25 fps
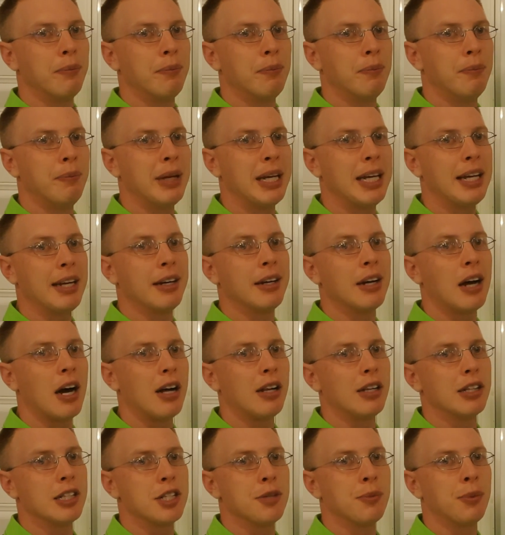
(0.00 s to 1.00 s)
being
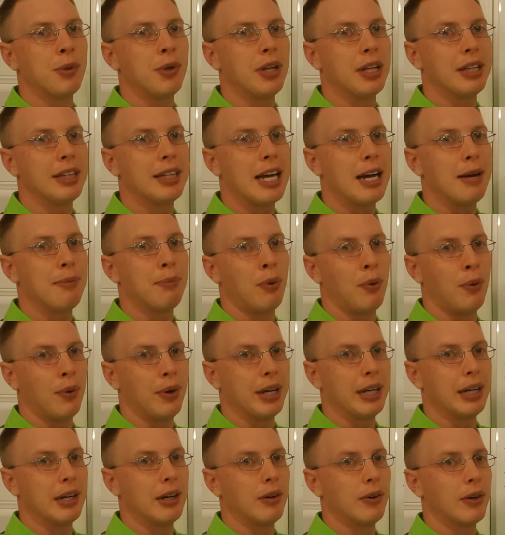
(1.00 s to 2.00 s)
knowledgeable at that
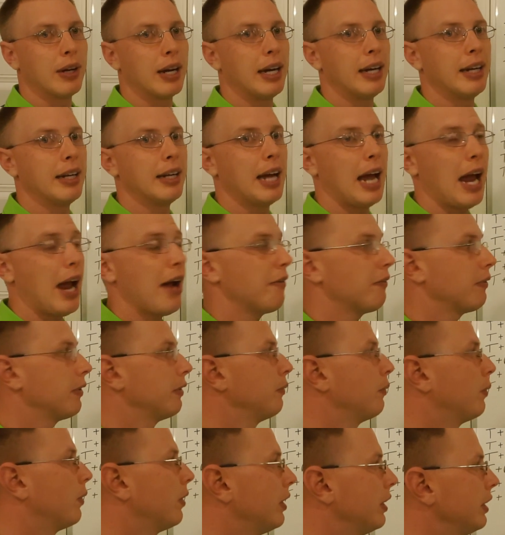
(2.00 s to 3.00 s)
point. Okay,
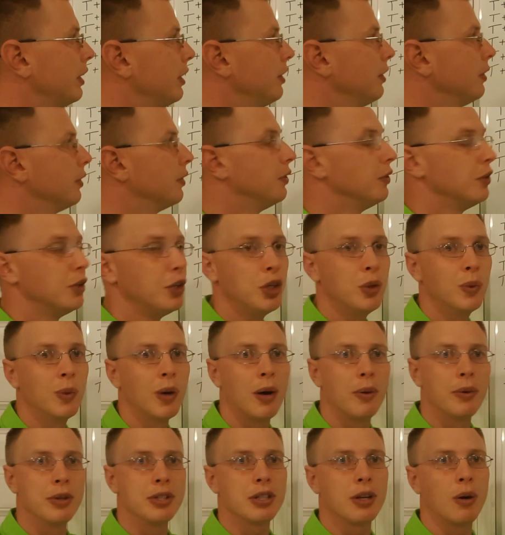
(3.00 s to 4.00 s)
everyone knew
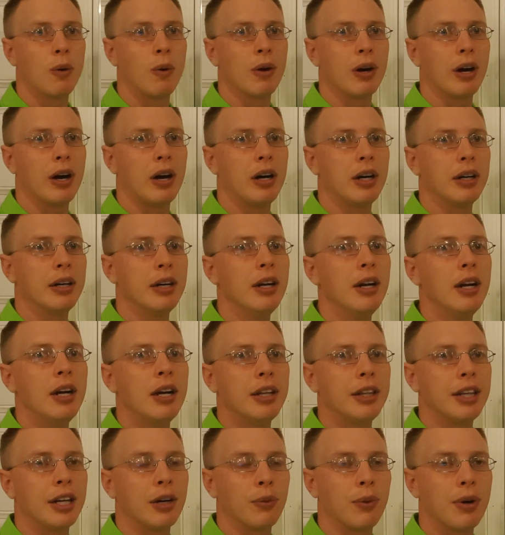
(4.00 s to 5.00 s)
what was going on.
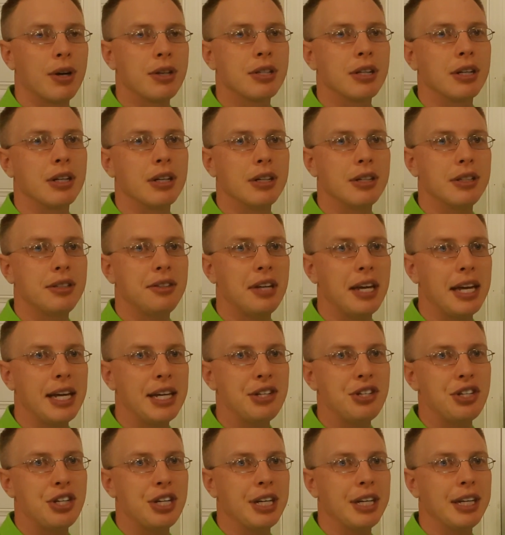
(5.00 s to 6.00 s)
There wasn't
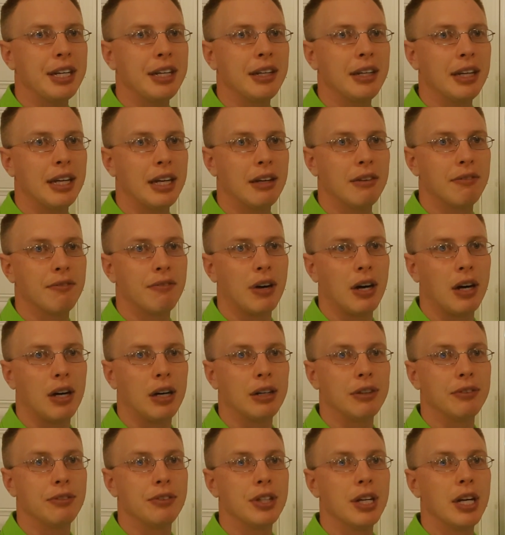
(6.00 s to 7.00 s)
teaching
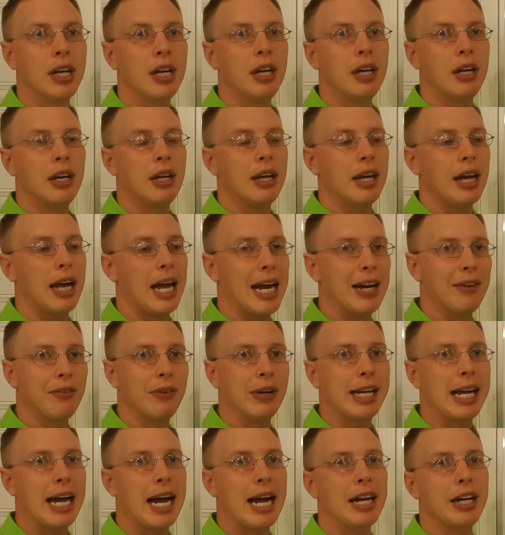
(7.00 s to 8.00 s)
involved.
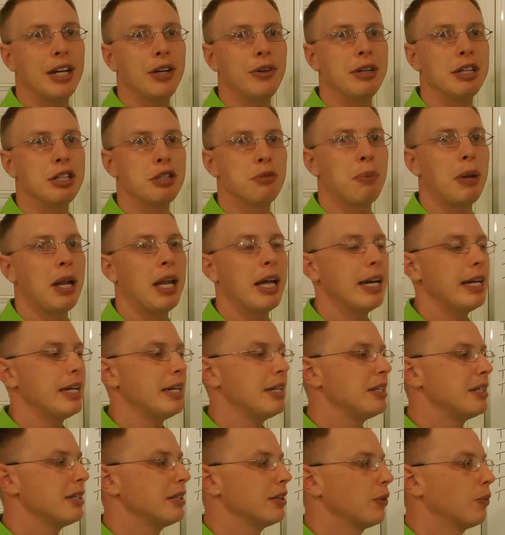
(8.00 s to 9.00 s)
Every guy knew his
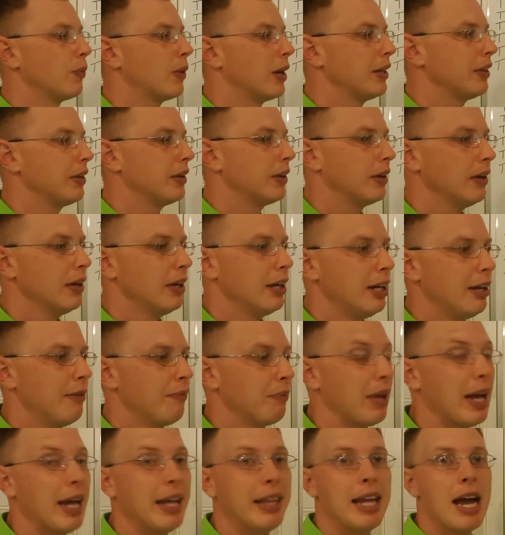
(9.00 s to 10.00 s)
place,
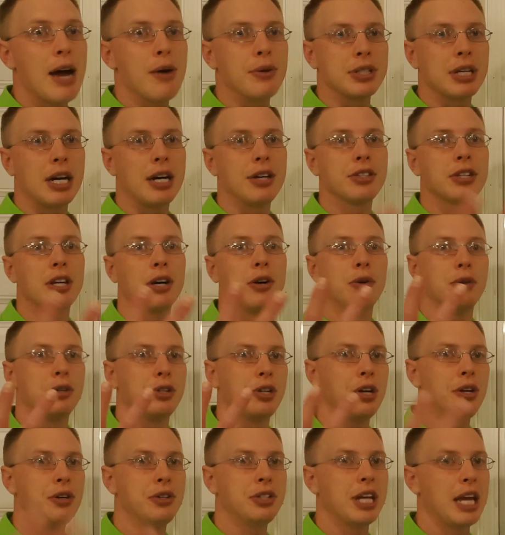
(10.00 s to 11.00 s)
and that was also
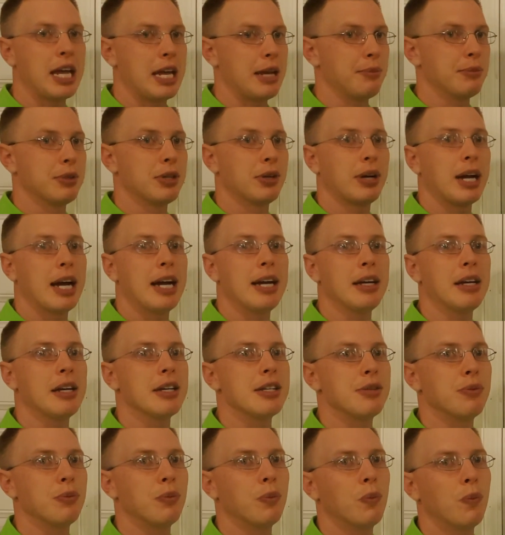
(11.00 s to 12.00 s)
2 teams. Okay,
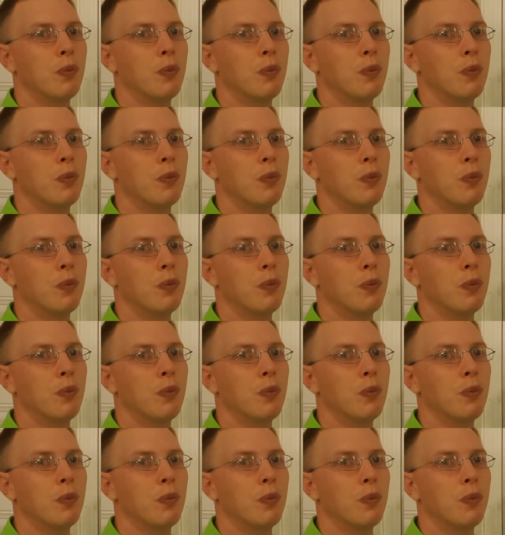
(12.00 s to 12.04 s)
because